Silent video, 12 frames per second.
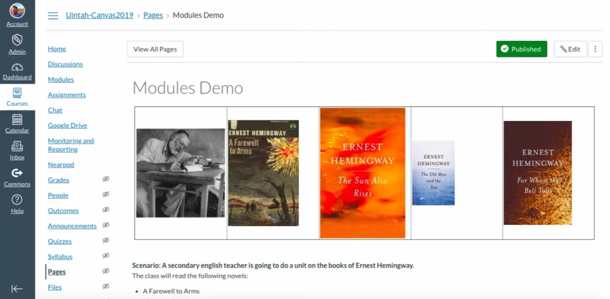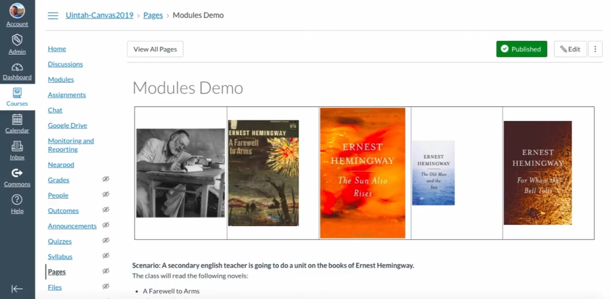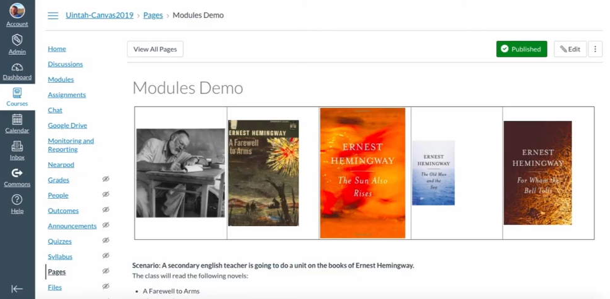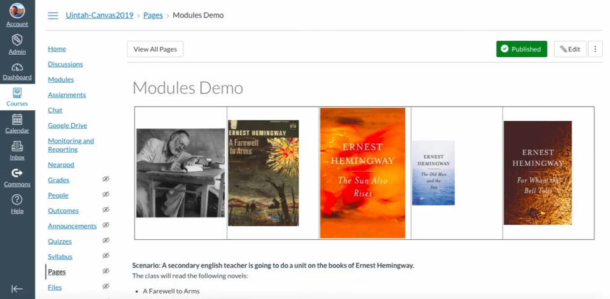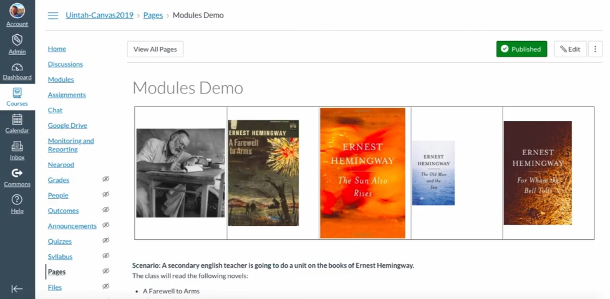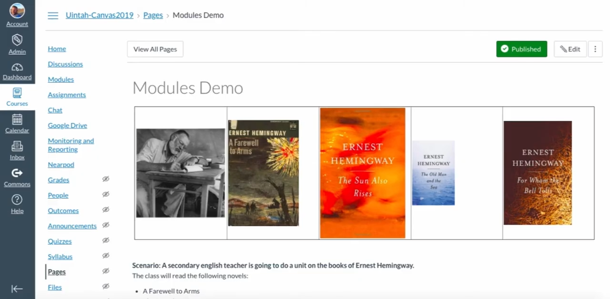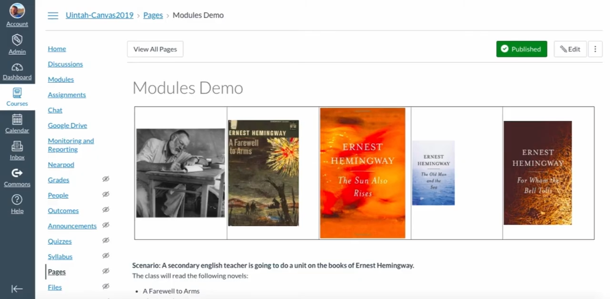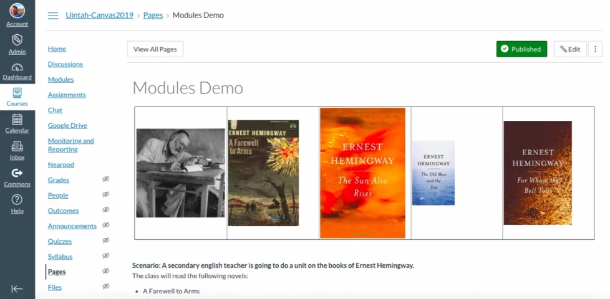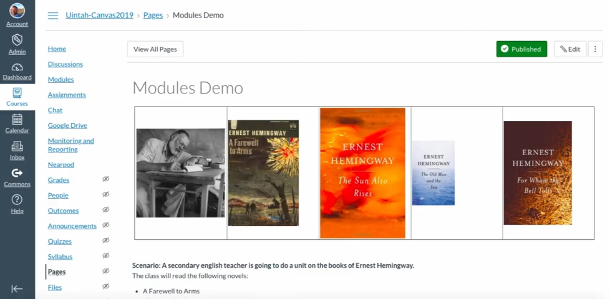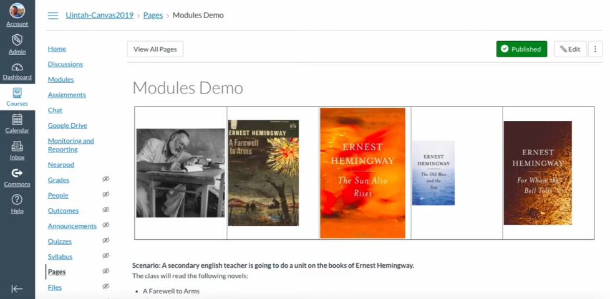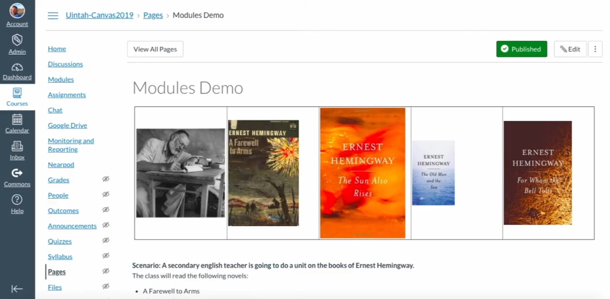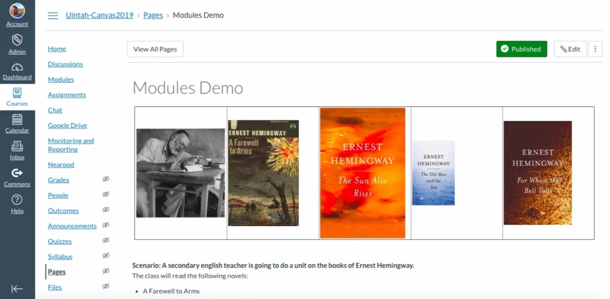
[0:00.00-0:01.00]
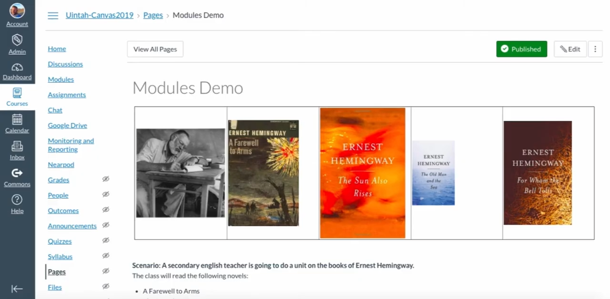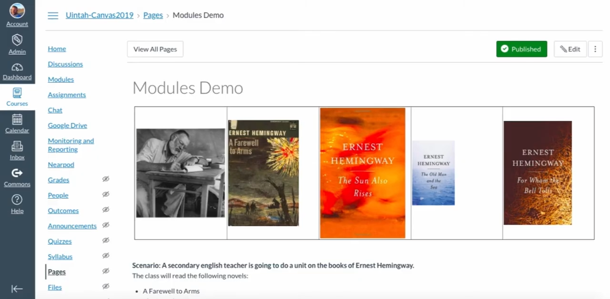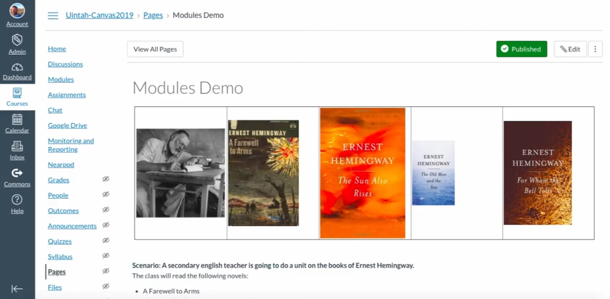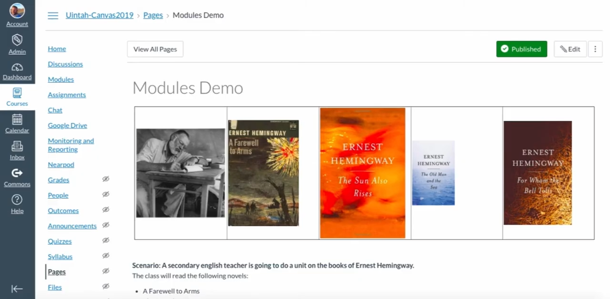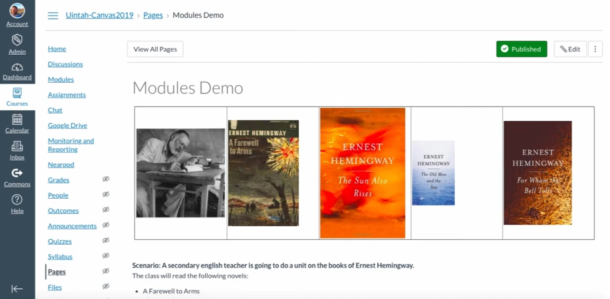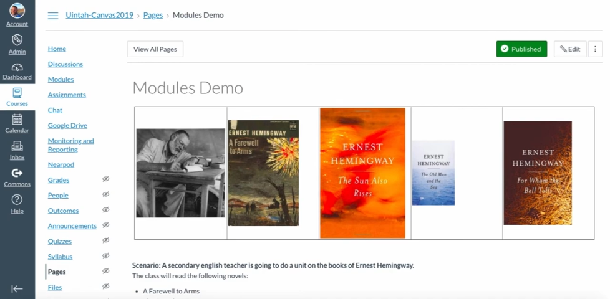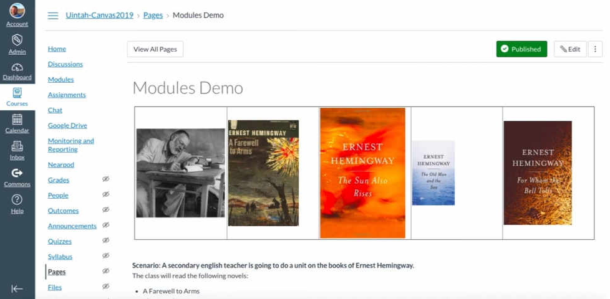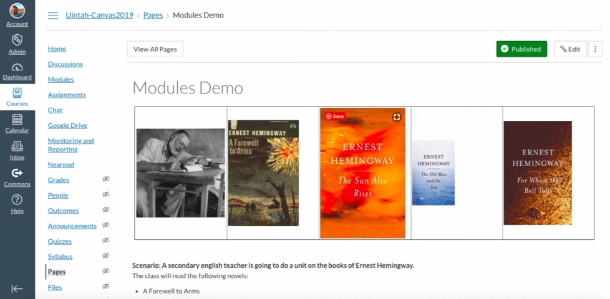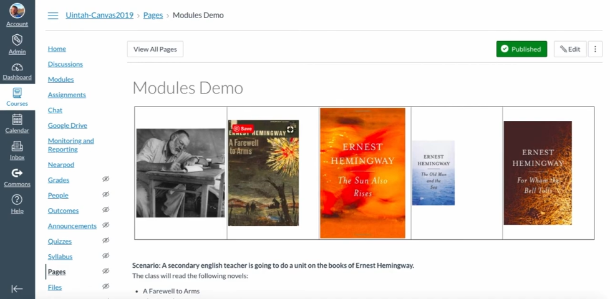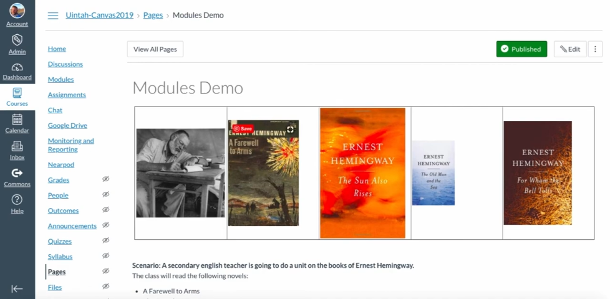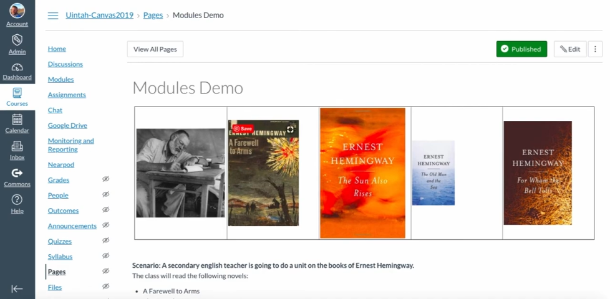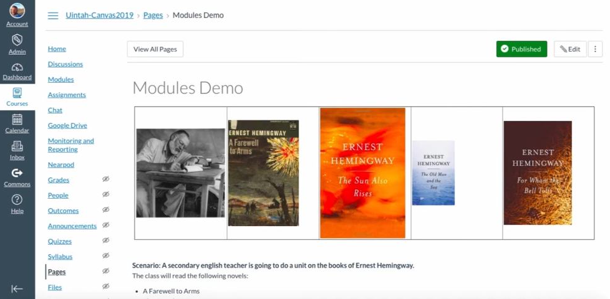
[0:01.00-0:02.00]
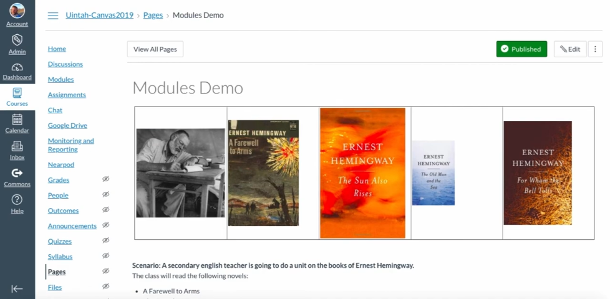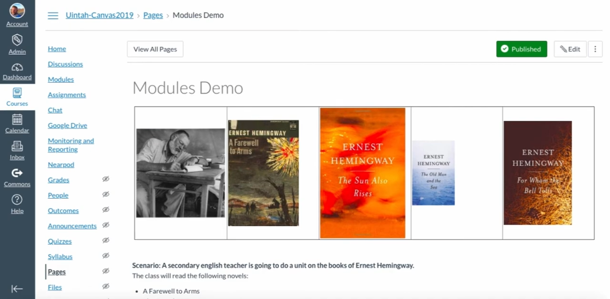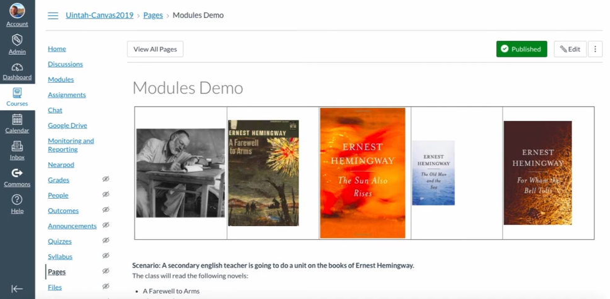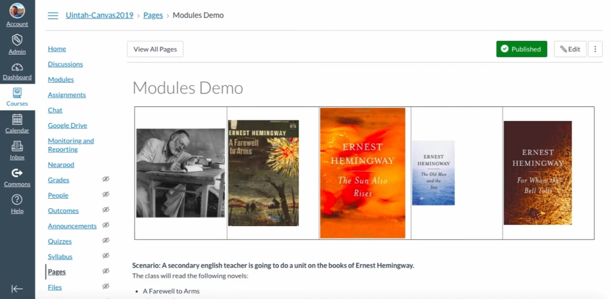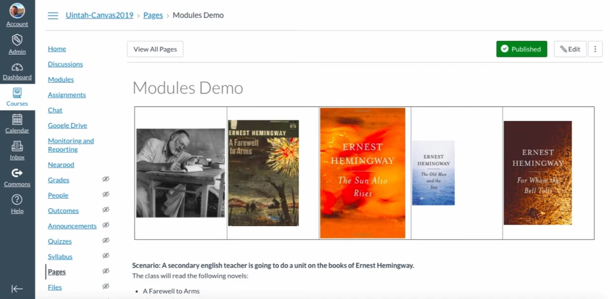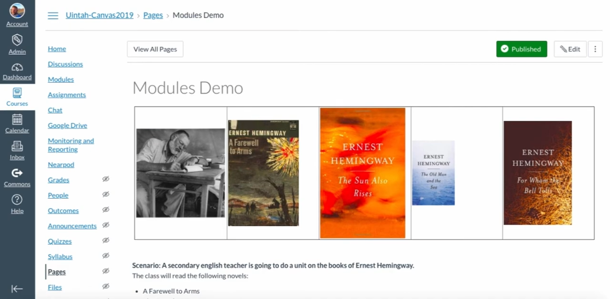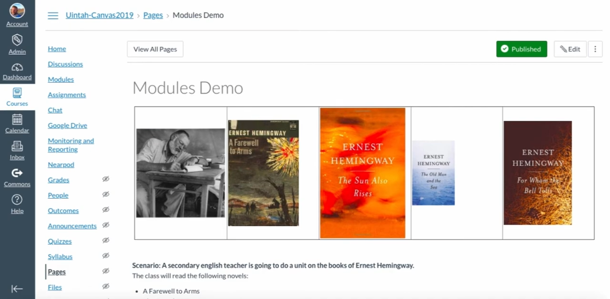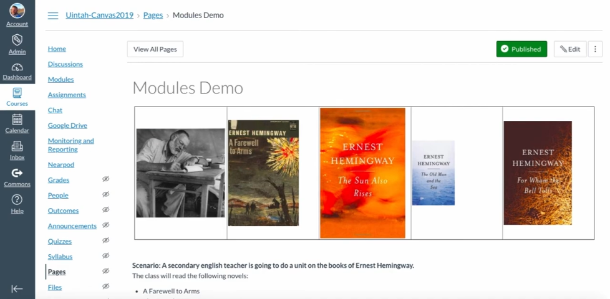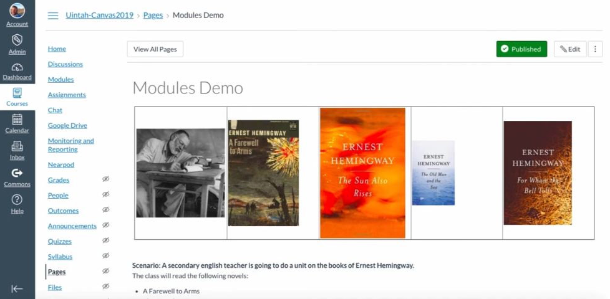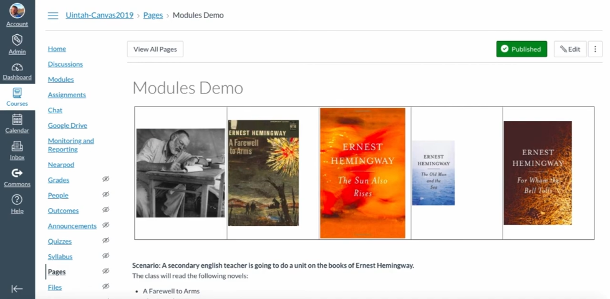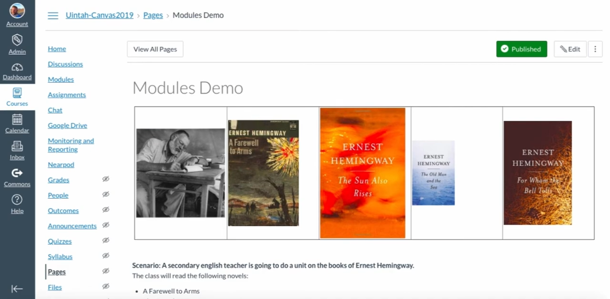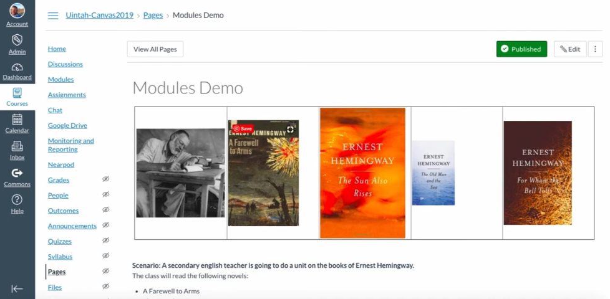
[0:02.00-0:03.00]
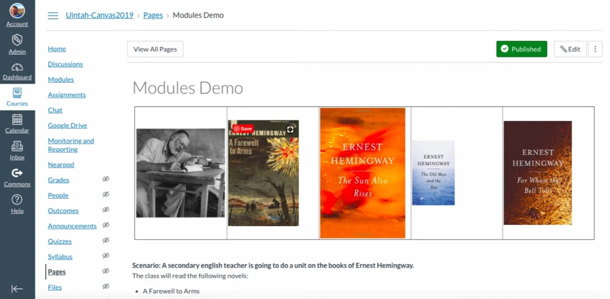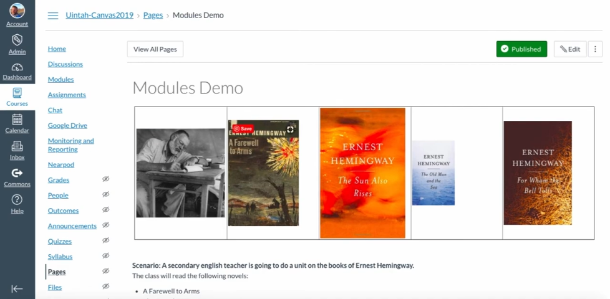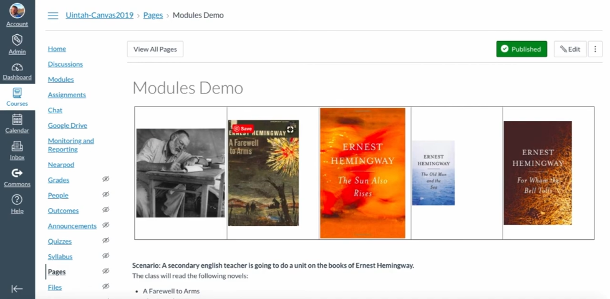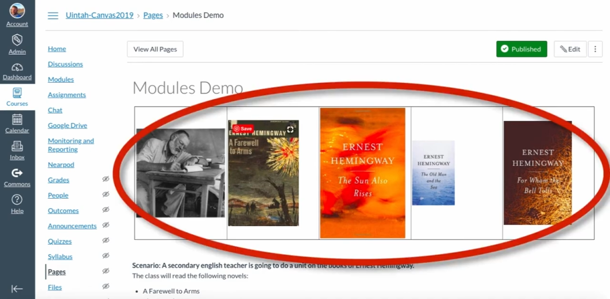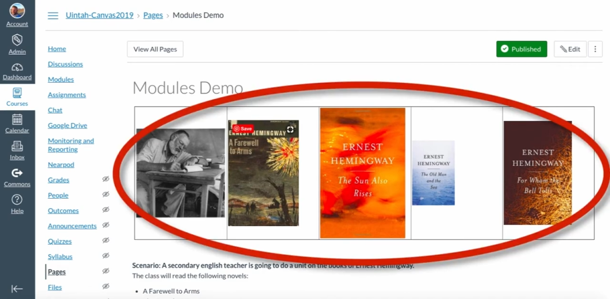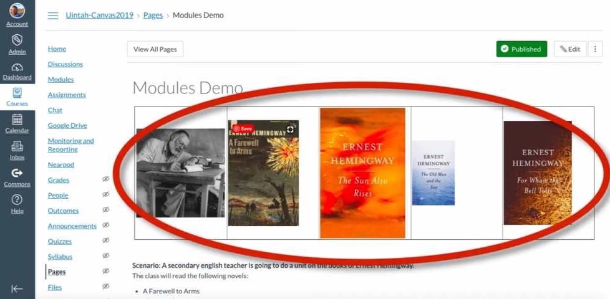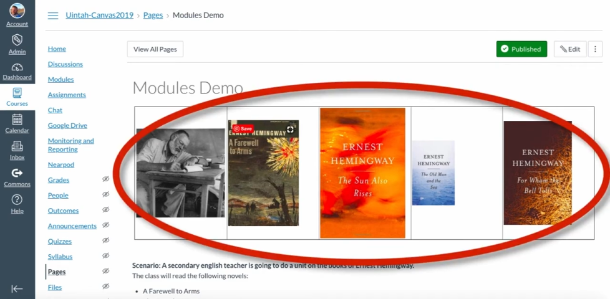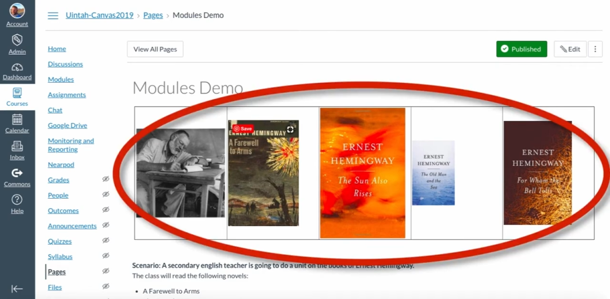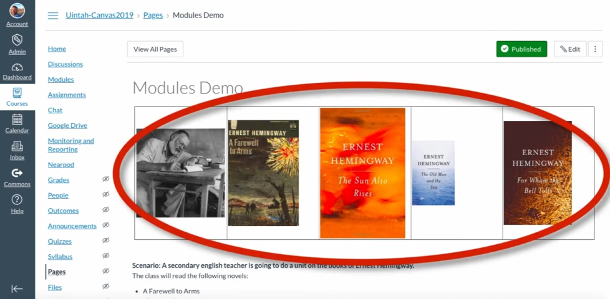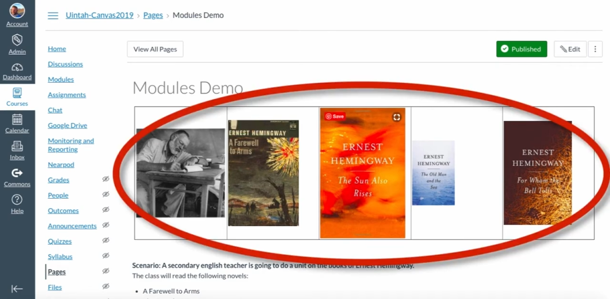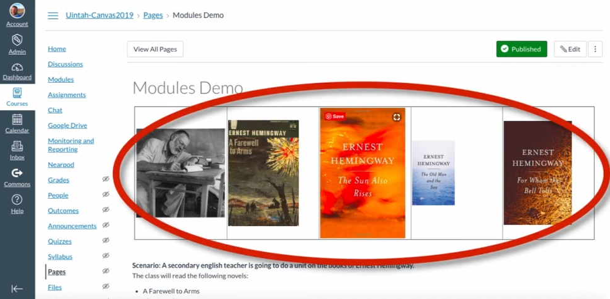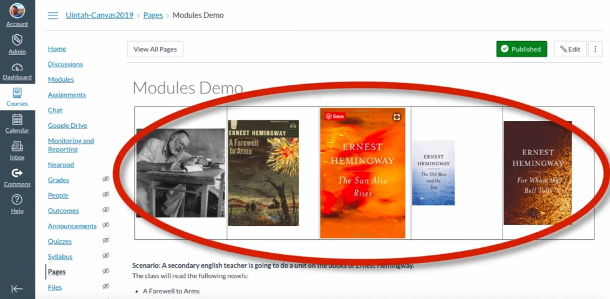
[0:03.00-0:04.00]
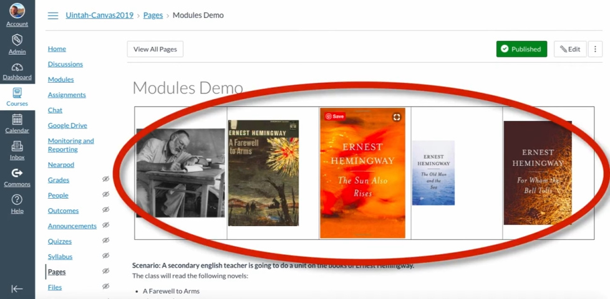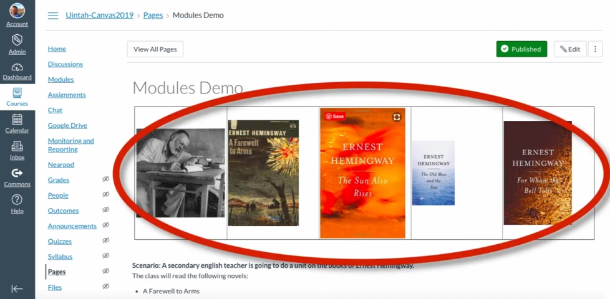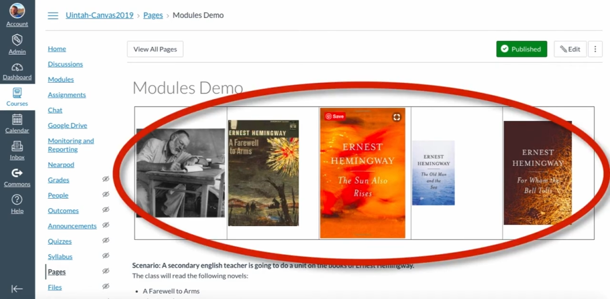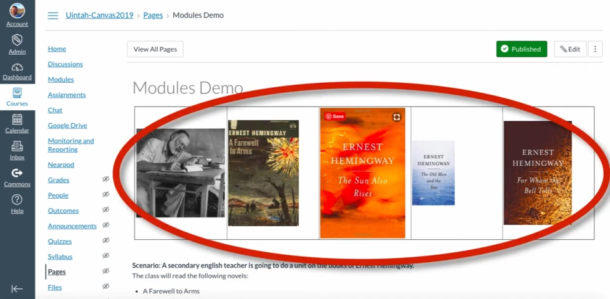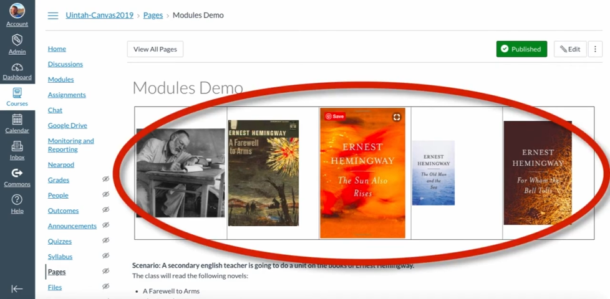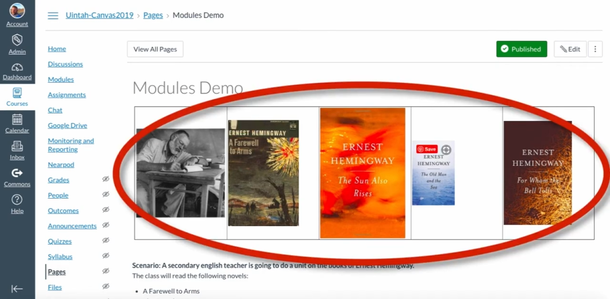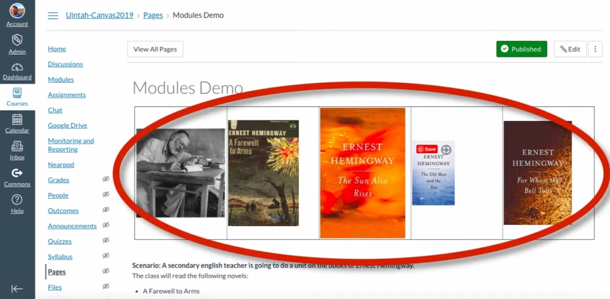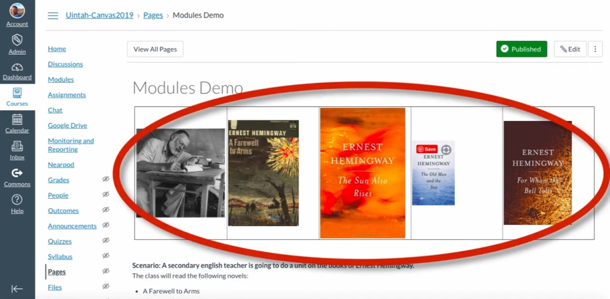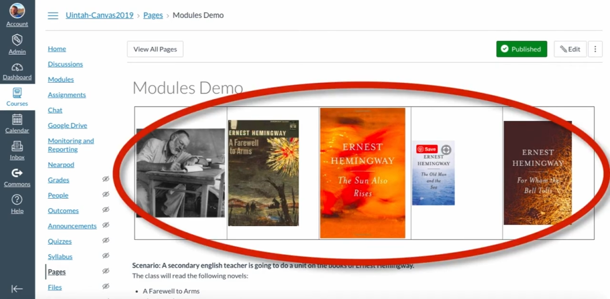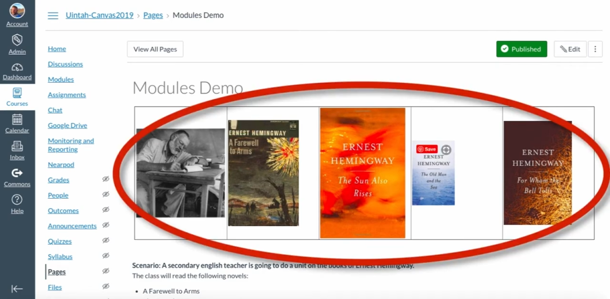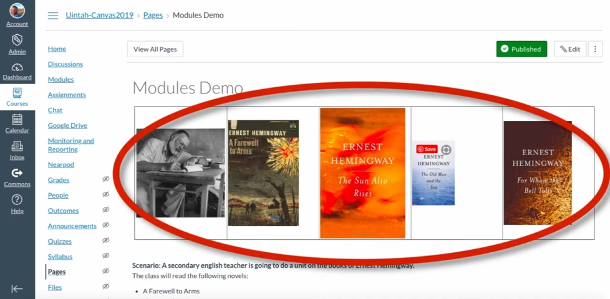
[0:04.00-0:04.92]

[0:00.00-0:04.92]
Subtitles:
[unreadable: no face in view]